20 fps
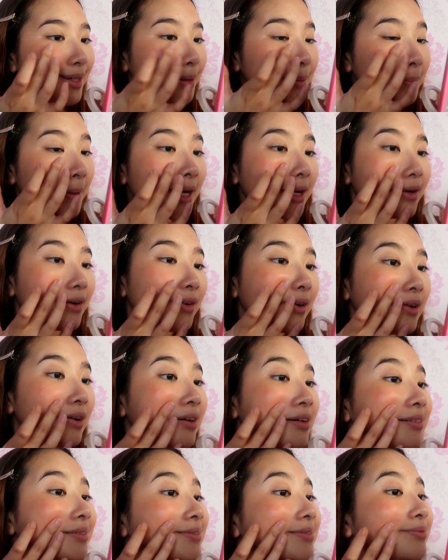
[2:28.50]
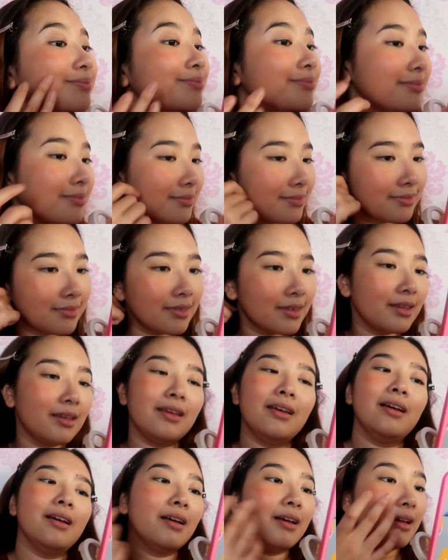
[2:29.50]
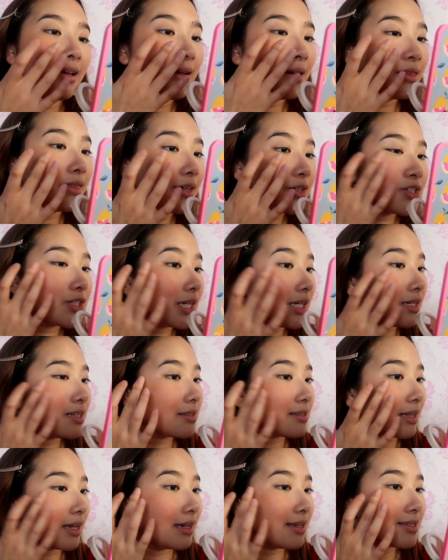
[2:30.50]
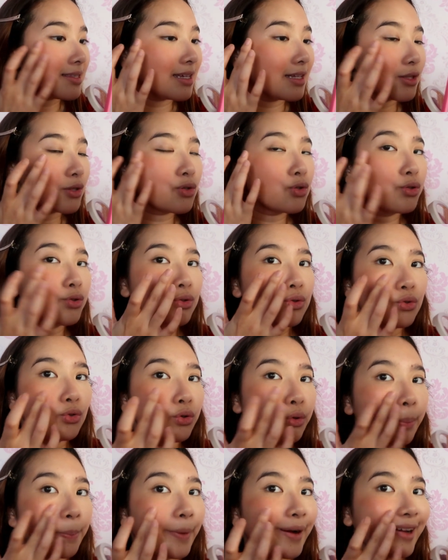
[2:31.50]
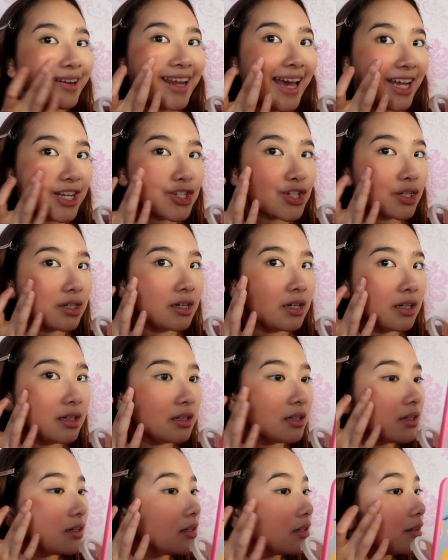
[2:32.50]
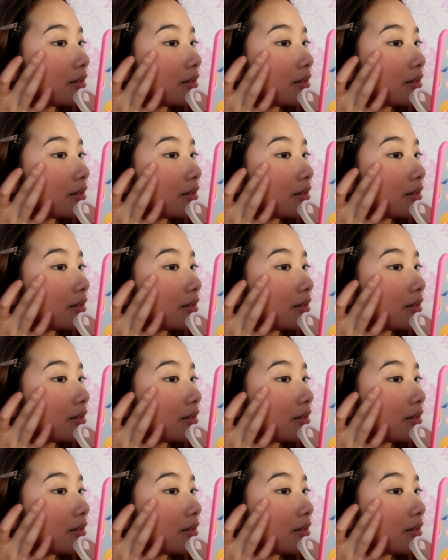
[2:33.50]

Pero the shade is nice. It's super natural.